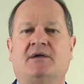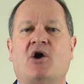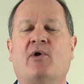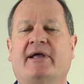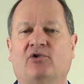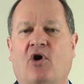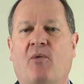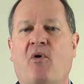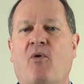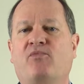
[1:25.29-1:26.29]
Going
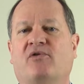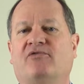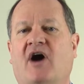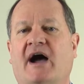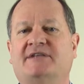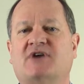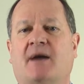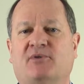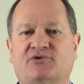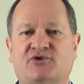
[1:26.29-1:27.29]
global provides
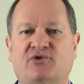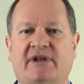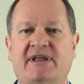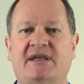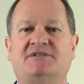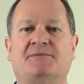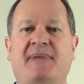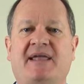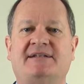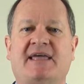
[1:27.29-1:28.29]
opportunity to
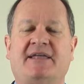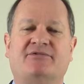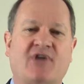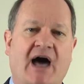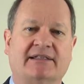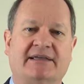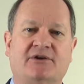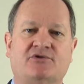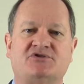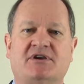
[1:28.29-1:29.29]
maintain thought
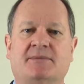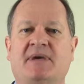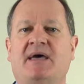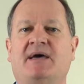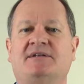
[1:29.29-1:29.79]
leadership,